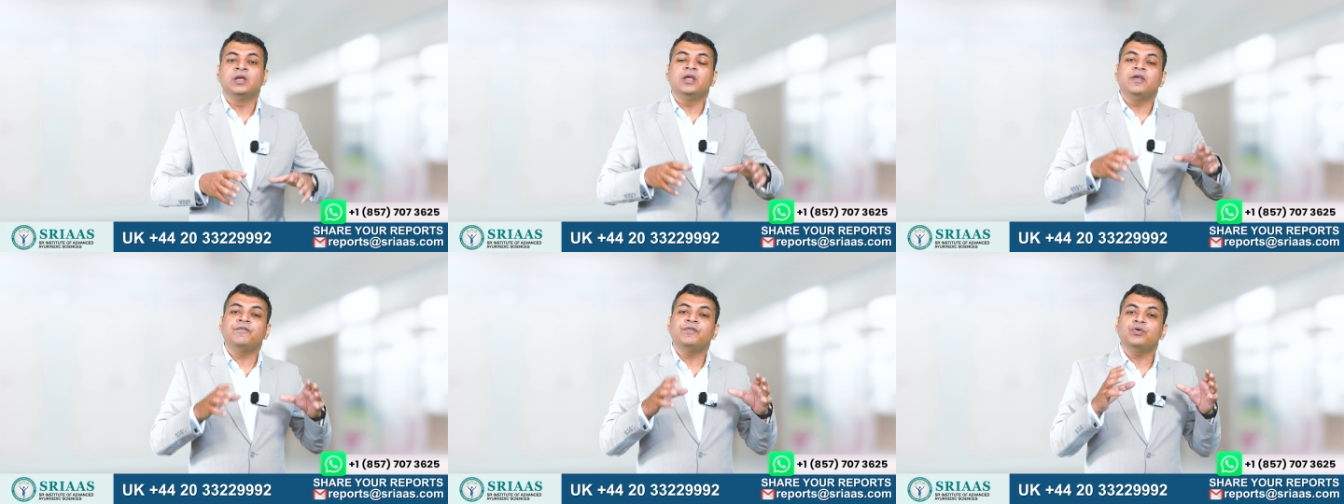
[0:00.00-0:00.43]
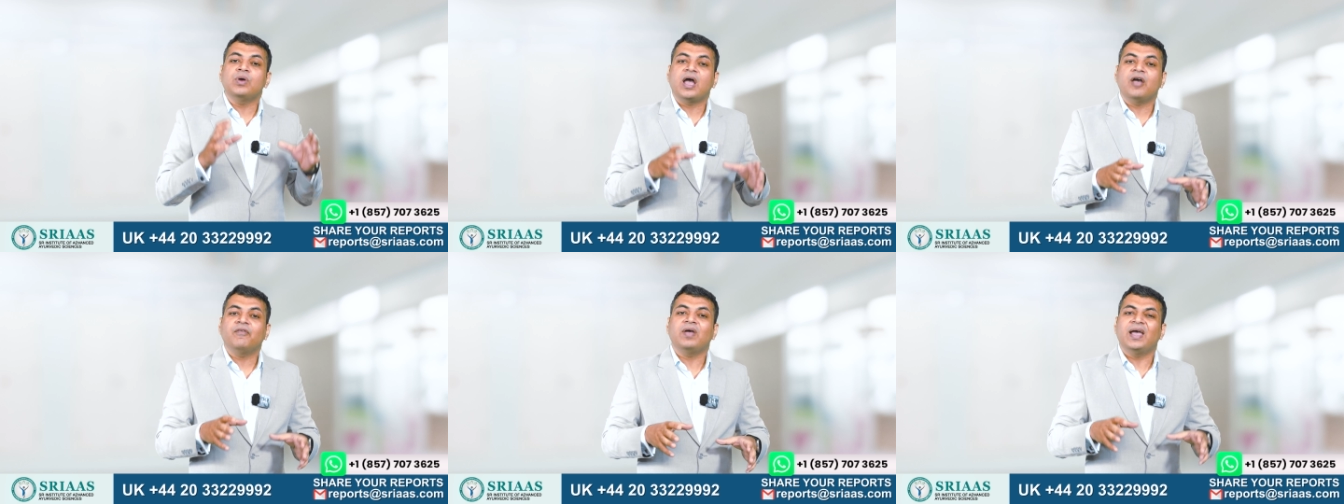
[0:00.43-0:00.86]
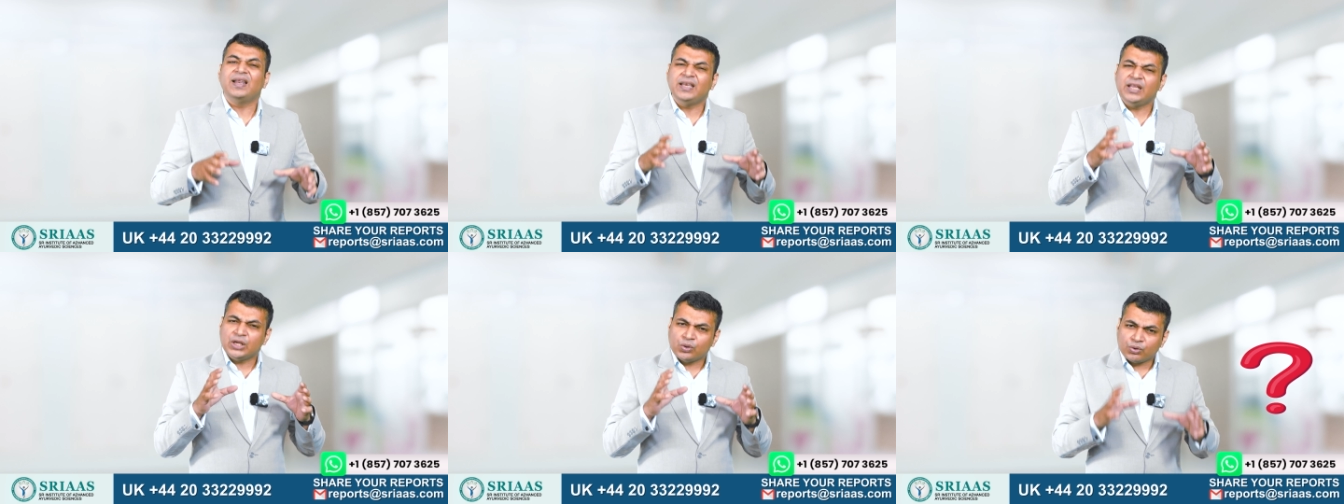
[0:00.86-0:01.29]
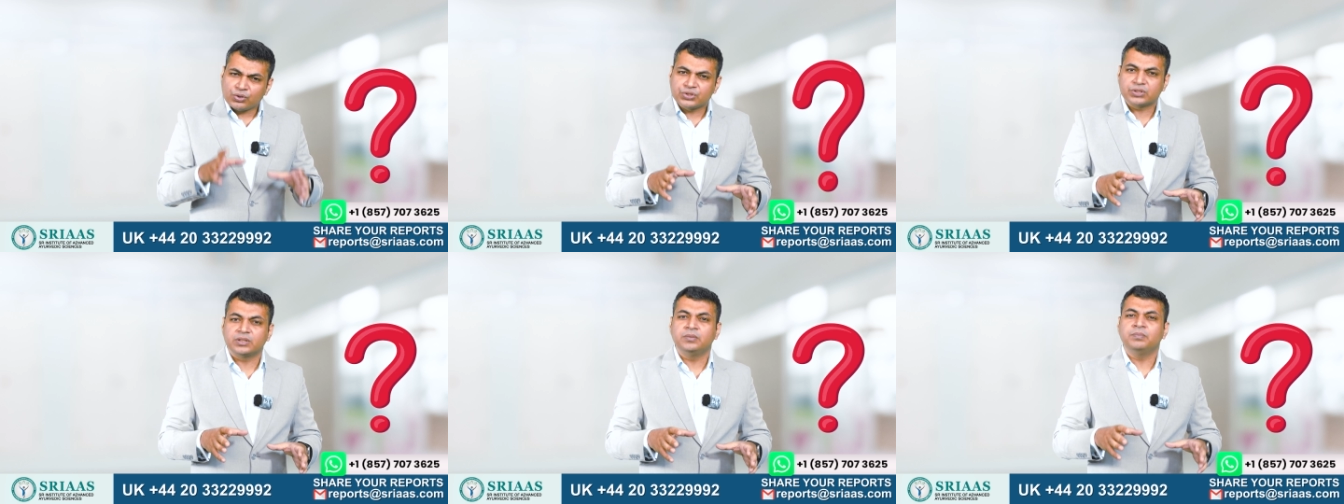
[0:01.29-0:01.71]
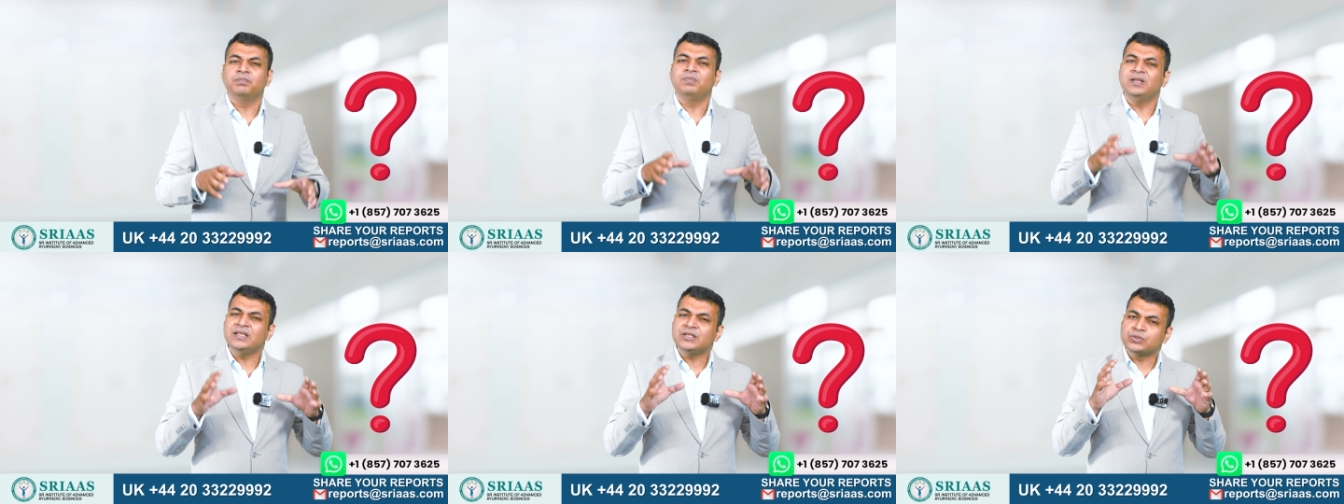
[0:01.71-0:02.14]
If you have any question,
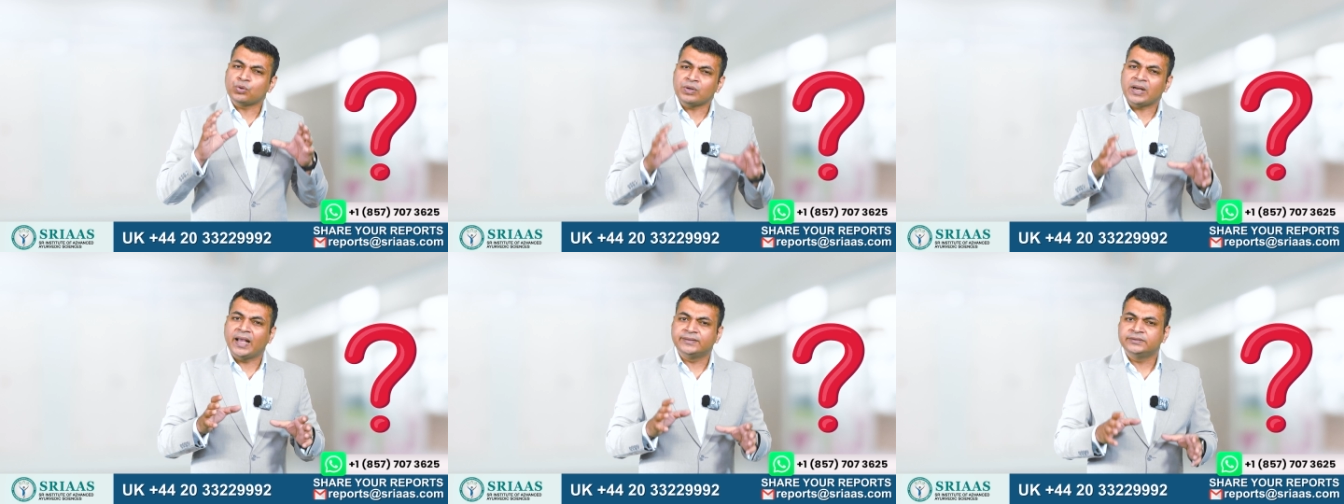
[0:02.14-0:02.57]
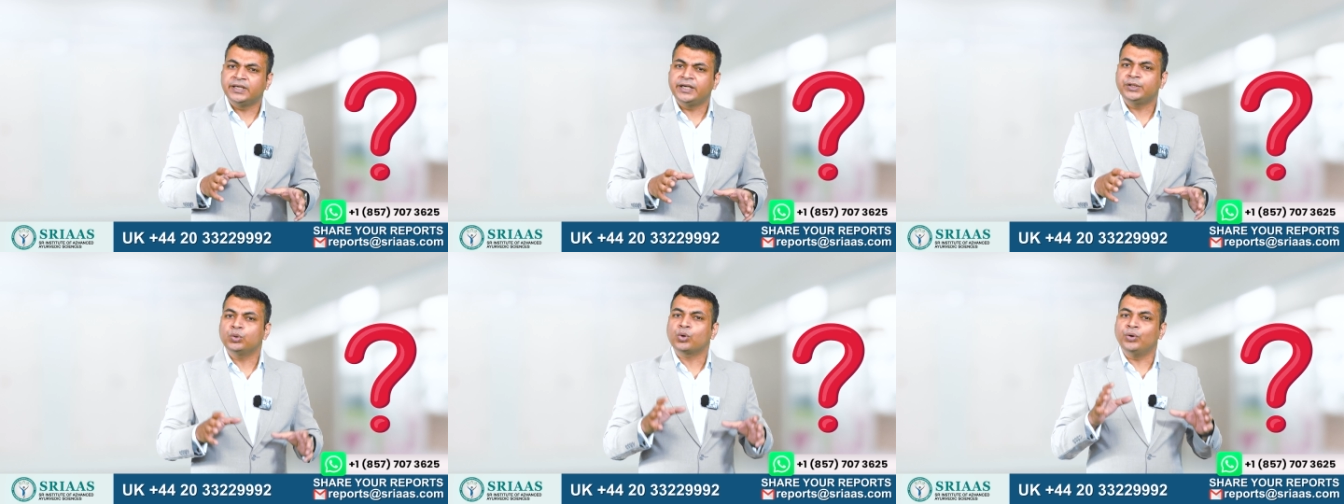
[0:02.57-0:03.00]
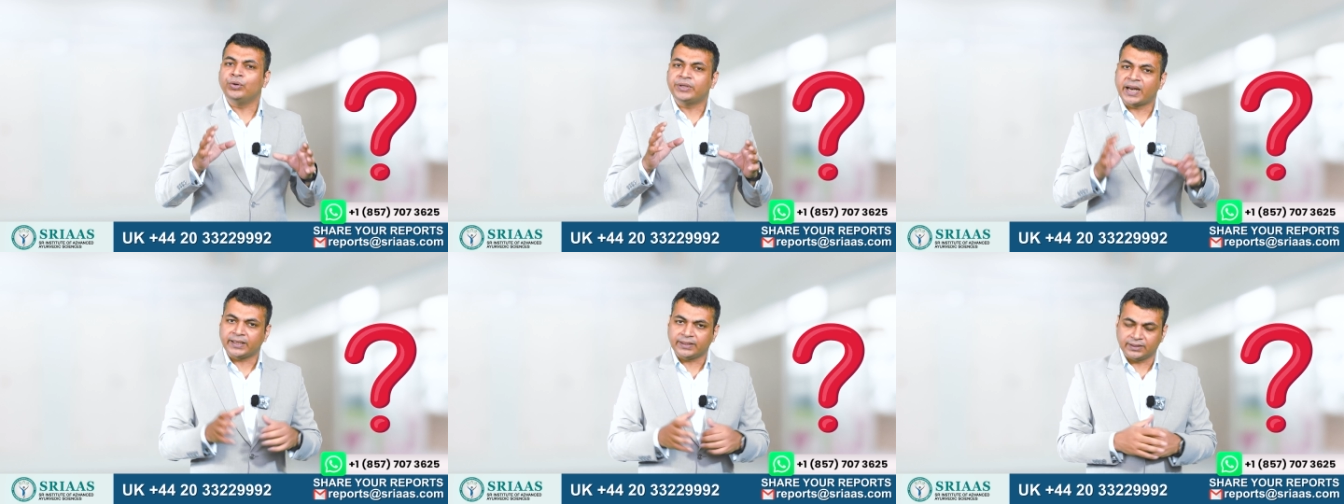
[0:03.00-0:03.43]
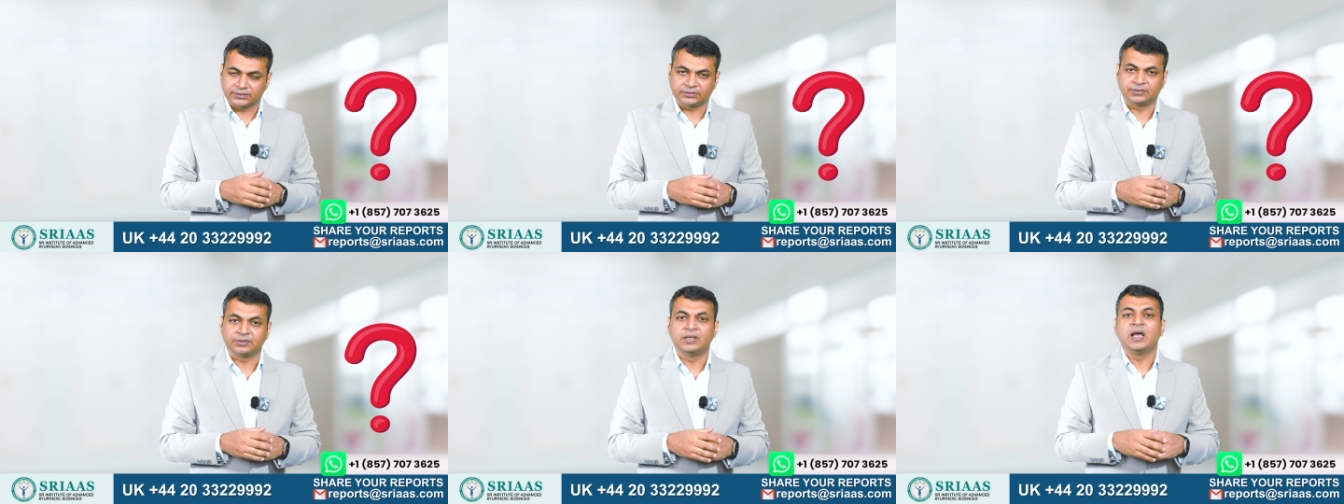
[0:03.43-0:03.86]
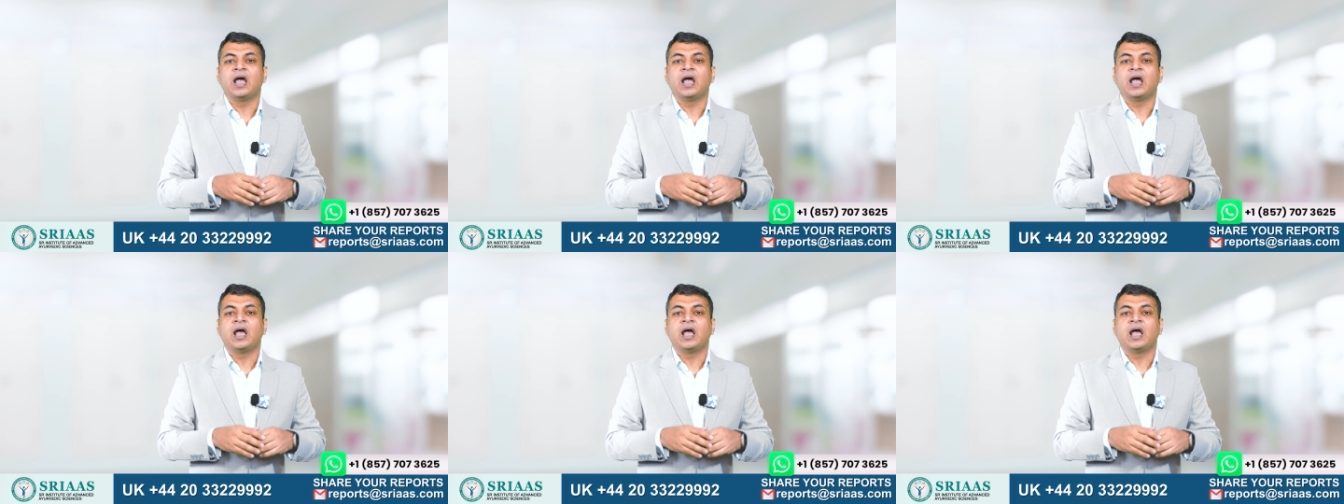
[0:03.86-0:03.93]
please don't hesitate to contact us.